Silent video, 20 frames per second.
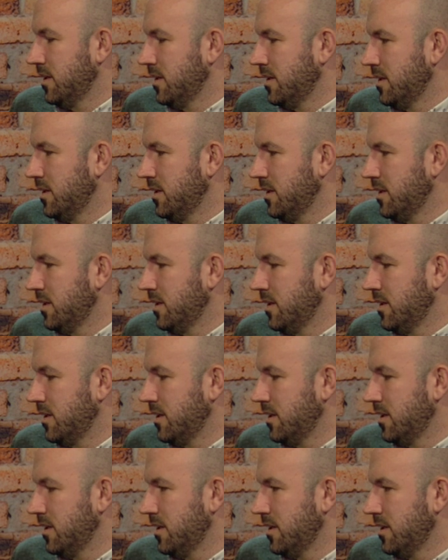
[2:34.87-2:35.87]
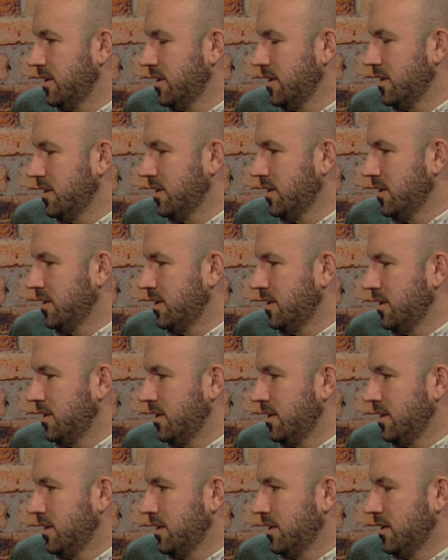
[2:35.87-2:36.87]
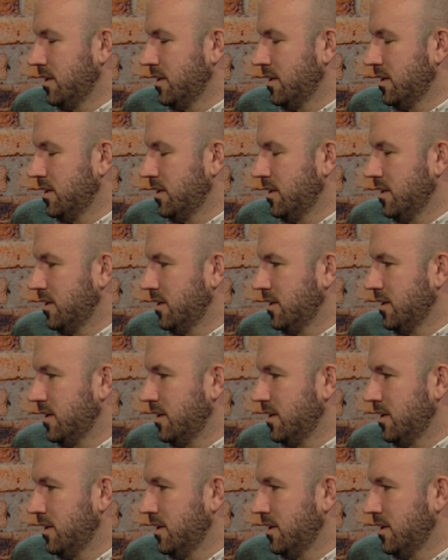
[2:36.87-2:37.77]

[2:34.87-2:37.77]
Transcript: The person shown says nothing.